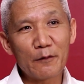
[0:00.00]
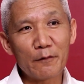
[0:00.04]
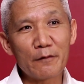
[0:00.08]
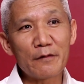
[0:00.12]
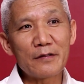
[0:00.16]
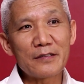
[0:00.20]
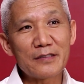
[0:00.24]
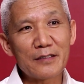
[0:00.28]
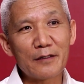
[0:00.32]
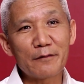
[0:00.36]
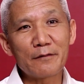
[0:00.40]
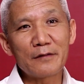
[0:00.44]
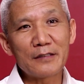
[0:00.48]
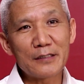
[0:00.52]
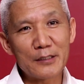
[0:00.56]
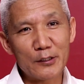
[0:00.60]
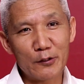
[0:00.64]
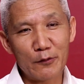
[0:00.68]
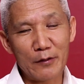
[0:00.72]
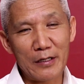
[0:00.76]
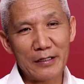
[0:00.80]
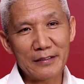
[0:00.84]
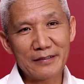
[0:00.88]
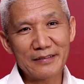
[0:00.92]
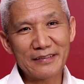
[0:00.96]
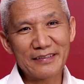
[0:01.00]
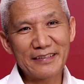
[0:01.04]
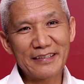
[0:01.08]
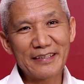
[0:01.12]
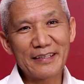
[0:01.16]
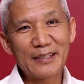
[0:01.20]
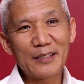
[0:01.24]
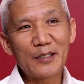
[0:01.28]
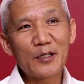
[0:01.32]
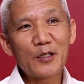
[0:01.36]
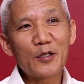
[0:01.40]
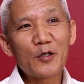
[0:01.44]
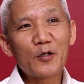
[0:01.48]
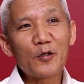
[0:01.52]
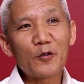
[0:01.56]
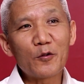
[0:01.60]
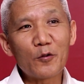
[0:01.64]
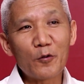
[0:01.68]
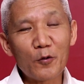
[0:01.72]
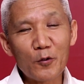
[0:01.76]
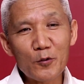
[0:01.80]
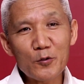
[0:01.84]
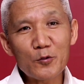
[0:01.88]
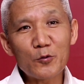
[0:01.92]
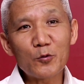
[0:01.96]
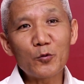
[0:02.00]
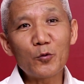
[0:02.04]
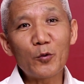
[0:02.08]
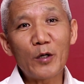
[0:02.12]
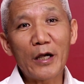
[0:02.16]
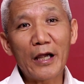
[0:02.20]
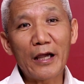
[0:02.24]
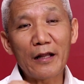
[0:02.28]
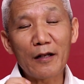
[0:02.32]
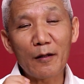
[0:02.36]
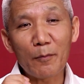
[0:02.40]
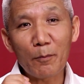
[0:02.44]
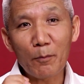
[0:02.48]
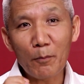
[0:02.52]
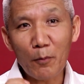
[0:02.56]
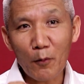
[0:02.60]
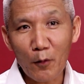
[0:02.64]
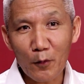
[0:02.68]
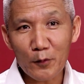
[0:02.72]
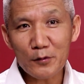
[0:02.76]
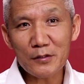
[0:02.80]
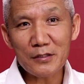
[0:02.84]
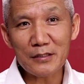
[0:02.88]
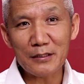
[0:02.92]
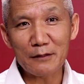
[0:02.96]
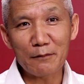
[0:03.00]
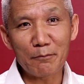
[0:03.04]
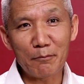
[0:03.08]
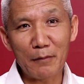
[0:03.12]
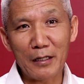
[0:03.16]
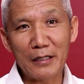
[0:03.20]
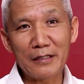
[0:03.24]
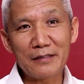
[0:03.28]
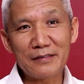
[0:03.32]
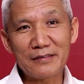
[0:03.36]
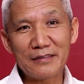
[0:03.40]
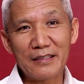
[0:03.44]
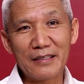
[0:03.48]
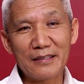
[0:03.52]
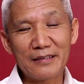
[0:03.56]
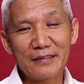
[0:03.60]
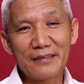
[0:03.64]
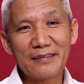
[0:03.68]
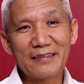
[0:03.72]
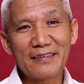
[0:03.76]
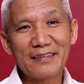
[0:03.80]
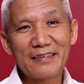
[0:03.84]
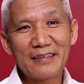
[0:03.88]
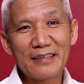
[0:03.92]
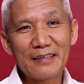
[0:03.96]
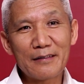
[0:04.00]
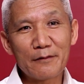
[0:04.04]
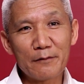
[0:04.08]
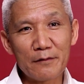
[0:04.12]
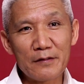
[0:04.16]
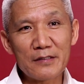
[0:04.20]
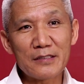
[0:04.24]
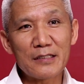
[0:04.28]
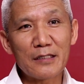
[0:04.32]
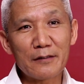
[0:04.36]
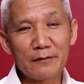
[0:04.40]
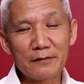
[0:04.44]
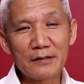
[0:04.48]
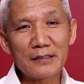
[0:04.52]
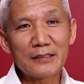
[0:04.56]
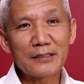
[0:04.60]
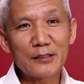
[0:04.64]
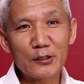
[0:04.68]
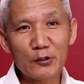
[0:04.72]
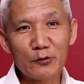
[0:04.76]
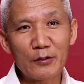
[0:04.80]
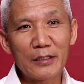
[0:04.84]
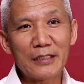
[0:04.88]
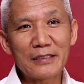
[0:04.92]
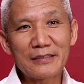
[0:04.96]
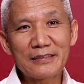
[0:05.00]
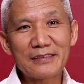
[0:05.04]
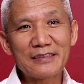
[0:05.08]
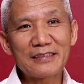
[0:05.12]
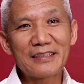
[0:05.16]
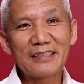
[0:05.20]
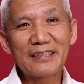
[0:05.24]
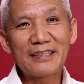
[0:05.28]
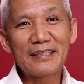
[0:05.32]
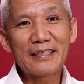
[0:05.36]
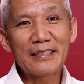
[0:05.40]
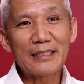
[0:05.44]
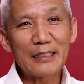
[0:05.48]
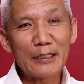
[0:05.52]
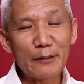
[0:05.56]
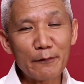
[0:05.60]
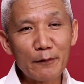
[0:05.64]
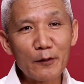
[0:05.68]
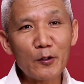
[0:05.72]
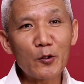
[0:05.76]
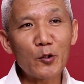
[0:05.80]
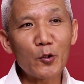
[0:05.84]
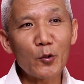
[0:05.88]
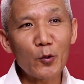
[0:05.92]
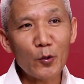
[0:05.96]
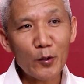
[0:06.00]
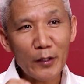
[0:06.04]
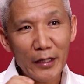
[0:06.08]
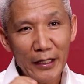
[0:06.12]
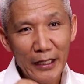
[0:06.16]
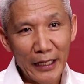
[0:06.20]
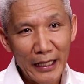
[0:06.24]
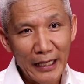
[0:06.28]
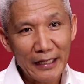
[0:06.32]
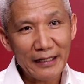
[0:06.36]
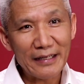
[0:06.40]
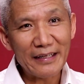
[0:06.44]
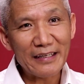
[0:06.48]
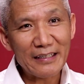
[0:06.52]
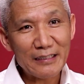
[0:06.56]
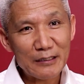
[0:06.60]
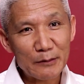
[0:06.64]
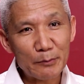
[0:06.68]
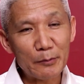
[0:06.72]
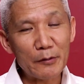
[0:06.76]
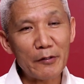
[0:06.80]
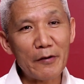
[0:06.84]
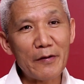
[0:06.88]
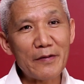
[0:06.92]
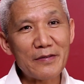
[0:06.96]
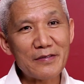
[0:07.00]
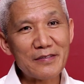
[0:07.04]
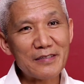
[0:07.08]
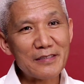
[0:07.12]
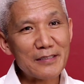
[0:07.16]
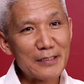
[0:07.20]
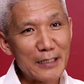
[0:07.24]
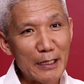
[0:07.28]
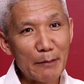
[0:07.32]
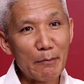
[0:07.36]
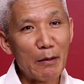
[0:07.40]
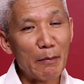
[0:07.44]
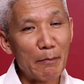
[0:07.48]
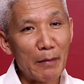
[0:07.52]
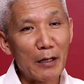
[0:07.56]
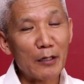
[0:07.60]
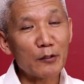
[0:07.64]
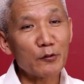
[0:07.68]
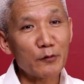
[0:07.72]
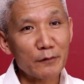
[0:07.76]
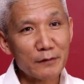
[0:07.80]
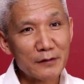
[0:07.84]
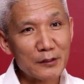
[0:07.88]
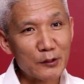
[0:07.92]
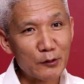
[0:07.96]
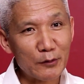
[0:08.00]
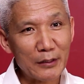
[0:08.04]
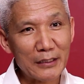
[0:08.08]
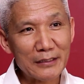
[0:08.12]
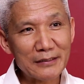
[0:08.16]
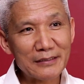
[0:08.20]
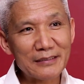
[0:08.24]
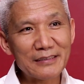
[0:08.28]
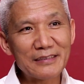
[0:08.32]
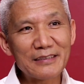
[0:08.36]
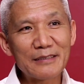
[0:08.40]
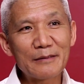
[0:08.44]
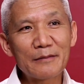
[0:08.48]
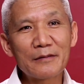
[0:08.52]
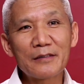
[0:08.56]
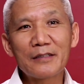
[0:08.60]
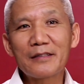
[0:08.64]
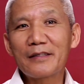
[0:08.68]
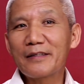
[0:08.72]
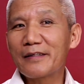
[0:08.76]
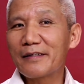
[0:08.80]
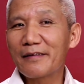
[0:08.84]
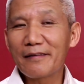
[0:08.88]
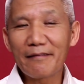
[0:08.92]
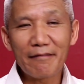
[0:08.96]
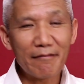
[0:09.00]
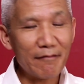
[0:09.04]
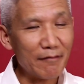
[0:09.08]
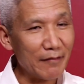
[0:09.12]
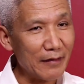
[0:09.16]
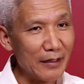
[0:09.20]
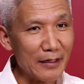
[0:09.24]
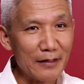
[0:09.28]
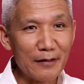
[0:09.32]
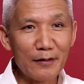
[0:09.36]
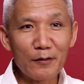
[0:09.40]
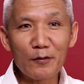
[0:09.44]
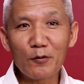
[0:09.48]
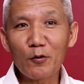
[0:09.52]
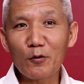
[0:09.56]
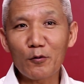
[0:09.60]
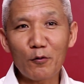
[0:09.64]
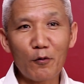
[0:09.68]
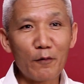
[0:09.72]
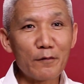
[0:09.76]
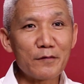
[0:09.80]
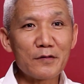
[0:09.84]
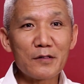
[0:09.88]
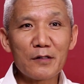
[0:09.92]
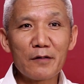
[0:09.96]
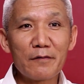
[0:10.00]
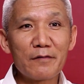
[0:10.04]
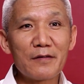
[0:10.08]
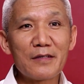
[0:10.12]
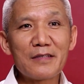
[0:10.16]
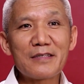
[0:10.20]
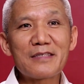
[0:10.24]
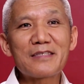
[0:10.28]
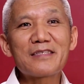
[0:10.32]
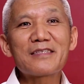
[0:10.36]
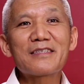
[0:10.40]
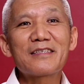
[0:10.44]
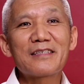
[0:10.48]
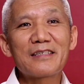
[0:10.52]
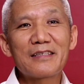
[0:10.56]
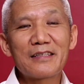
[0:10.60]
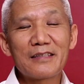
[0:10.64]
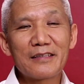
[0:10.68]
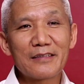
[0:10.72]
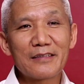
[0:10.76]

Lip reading: vis-a-vis stress. Those who had a positive mindset vis-a-vis stress, even though they had experienced the same amount of stress, they did not observe this